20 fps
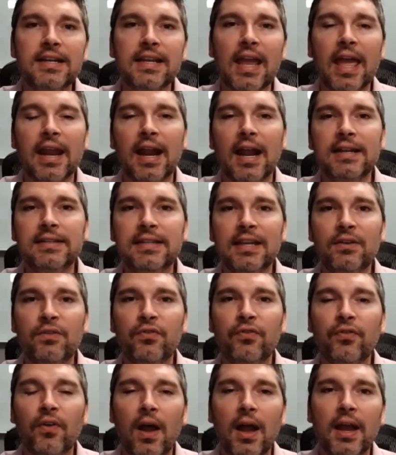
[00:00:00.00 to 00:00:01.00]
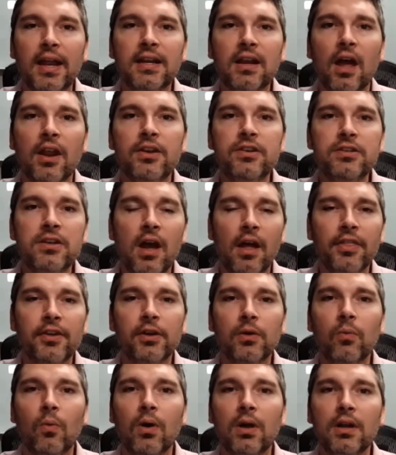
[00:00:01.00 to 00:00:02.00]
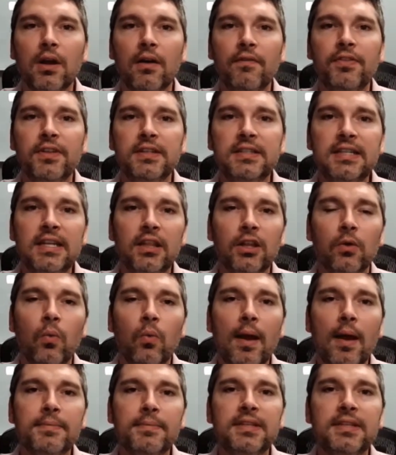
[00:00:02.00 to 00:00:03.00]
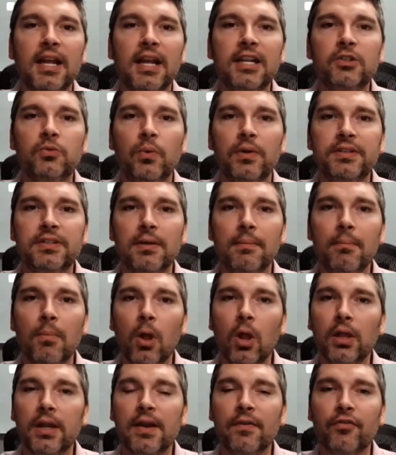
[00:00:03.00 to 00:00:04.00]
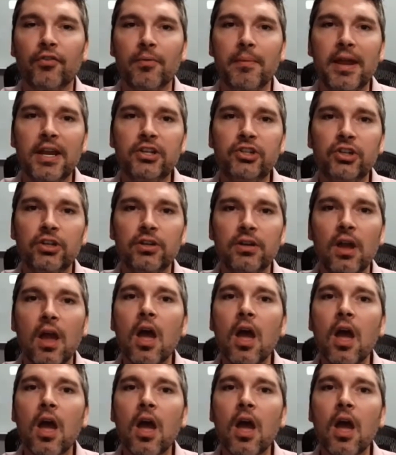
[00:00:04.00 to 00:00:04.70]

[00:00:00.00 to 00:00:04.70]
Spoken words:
and I did find another one of the dealer websites with some Mullen information.